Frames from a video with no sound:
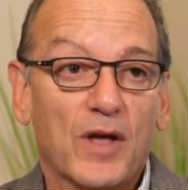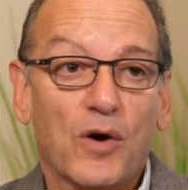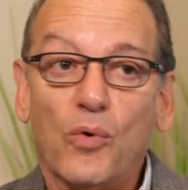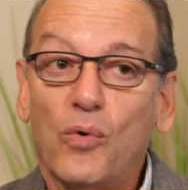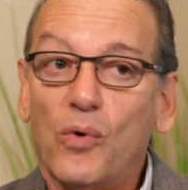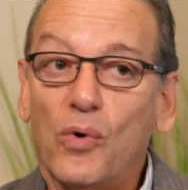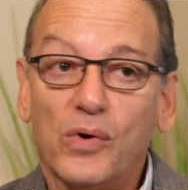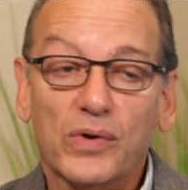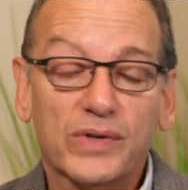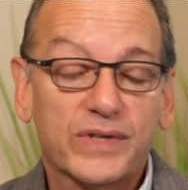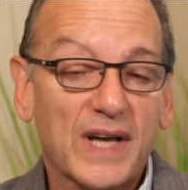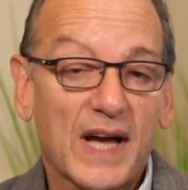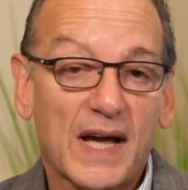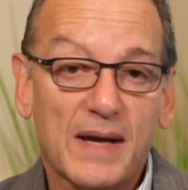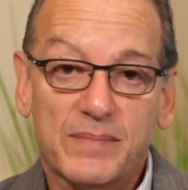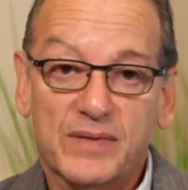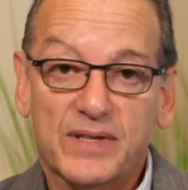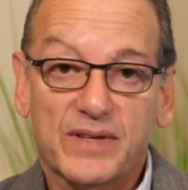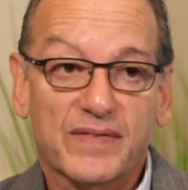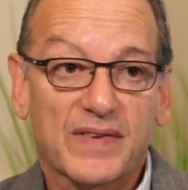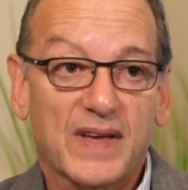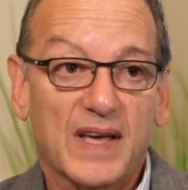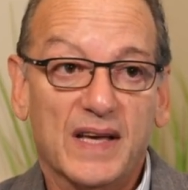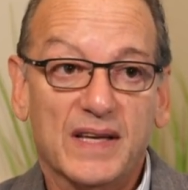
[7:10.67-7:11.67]
all
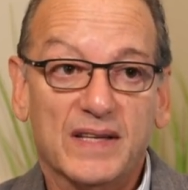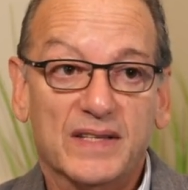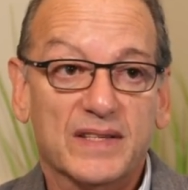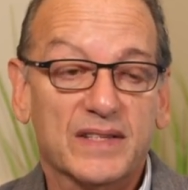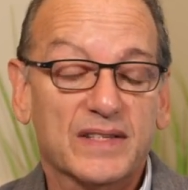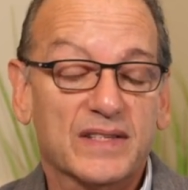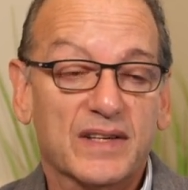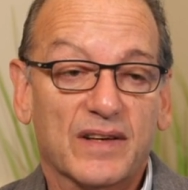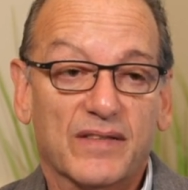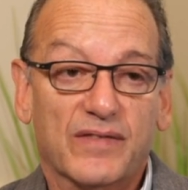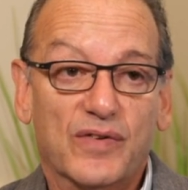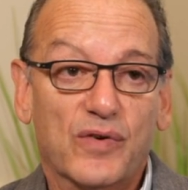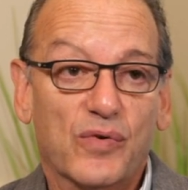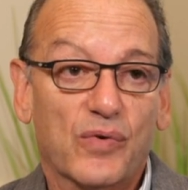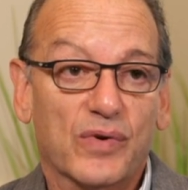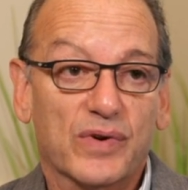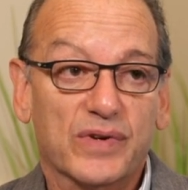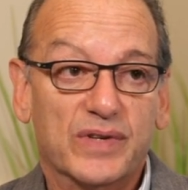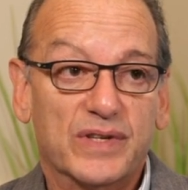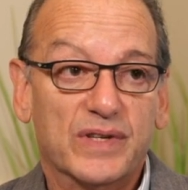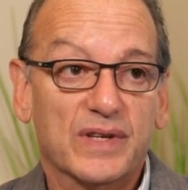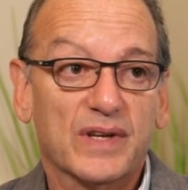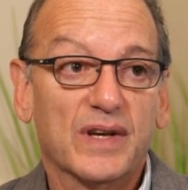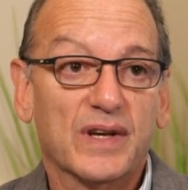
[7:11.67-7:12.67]
types of cases, of
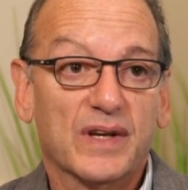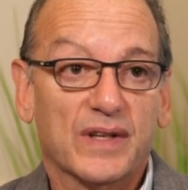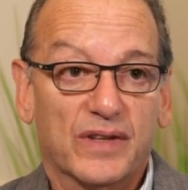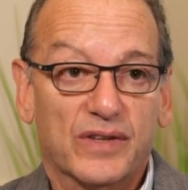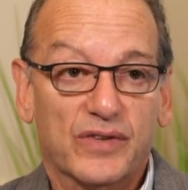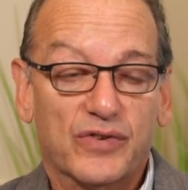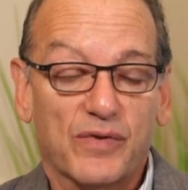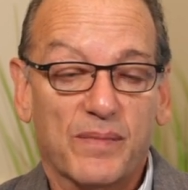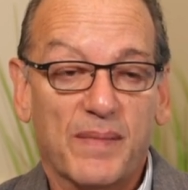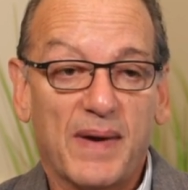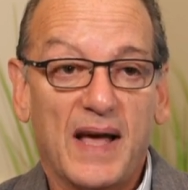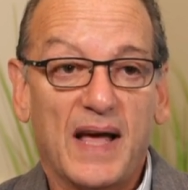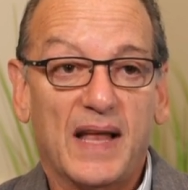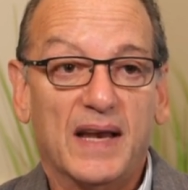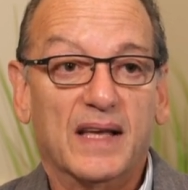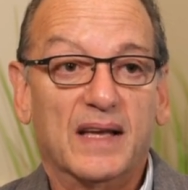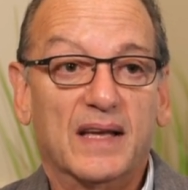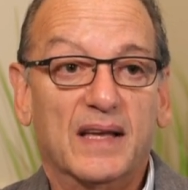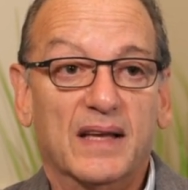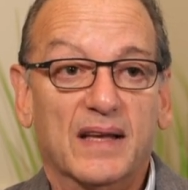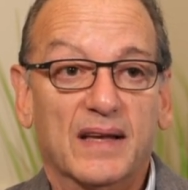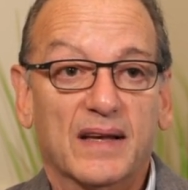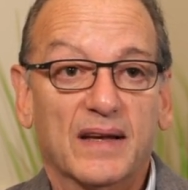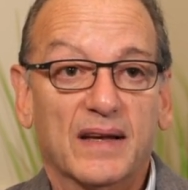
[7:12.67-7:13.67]
course,
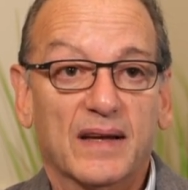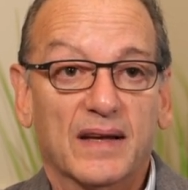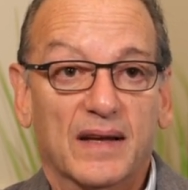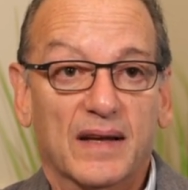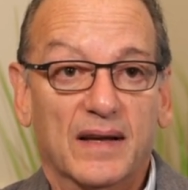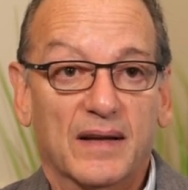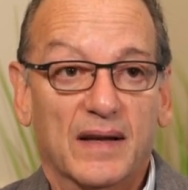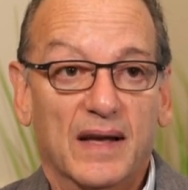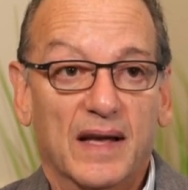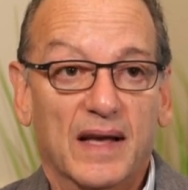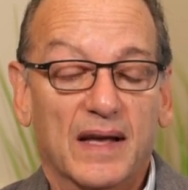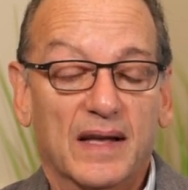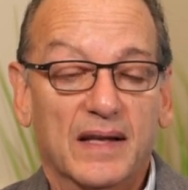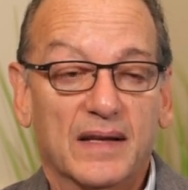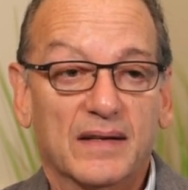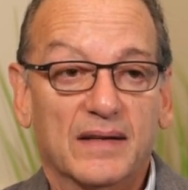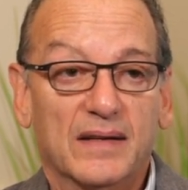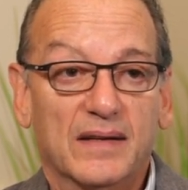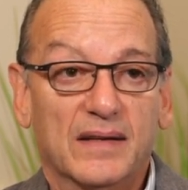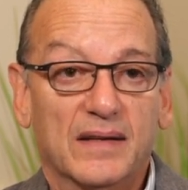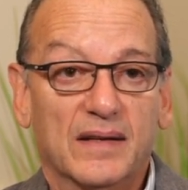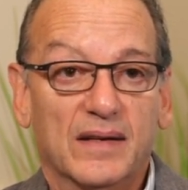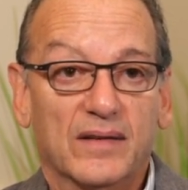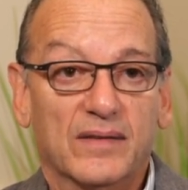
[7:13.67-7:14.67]
traumatic
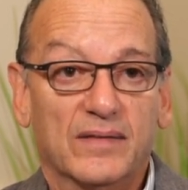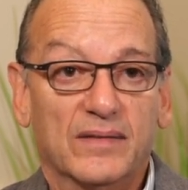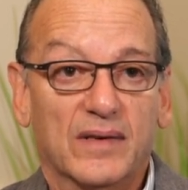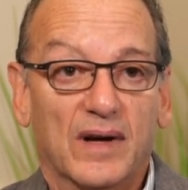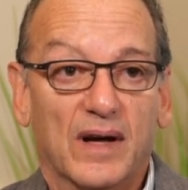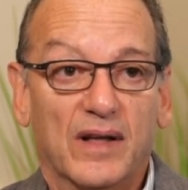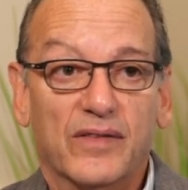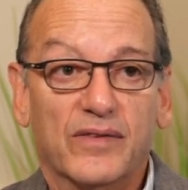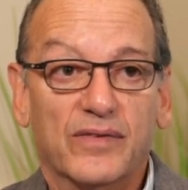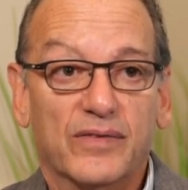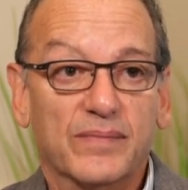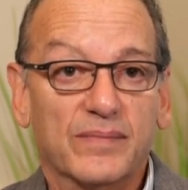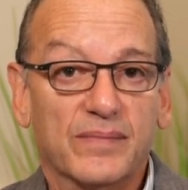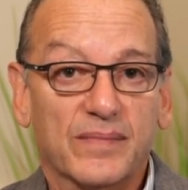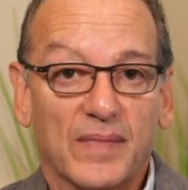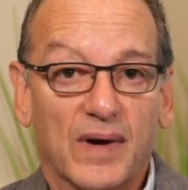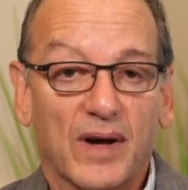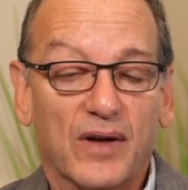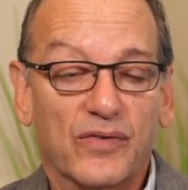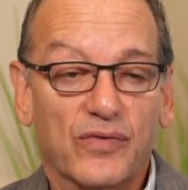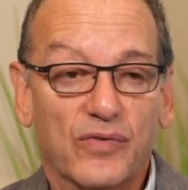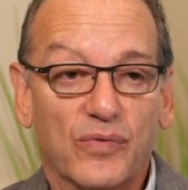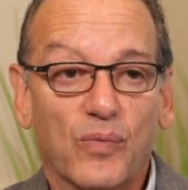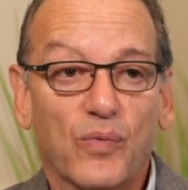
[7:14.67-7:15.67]
and,
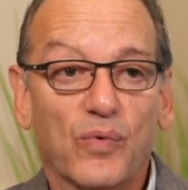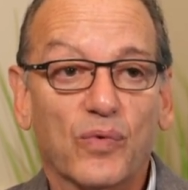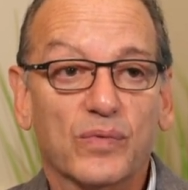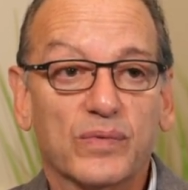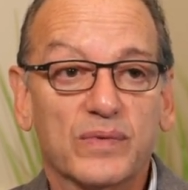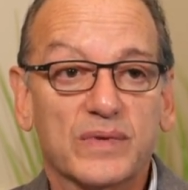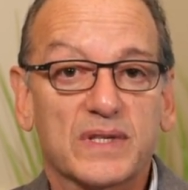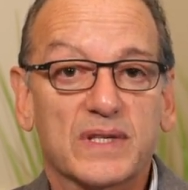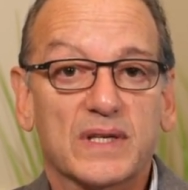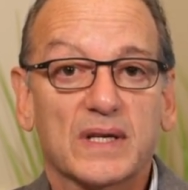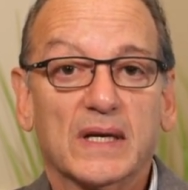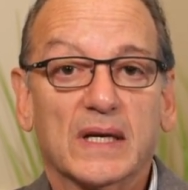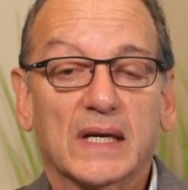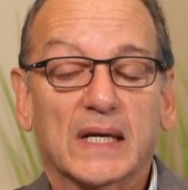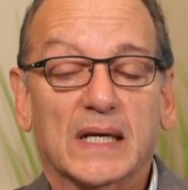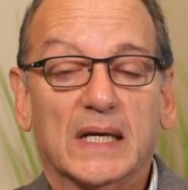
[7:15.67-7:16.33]
other wounds.